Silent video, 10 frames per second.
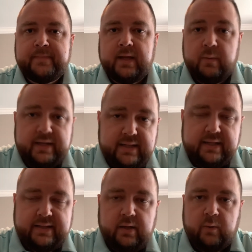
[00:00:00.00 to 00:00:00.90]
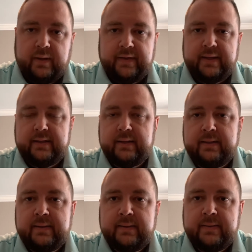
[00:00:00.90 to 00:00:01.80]
and we need to deal with it. And
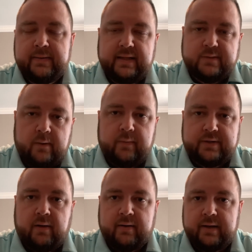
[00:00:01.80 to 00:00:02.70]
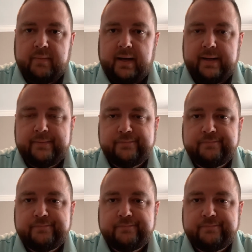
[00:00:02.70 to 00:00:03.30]
that's why we're talking about it.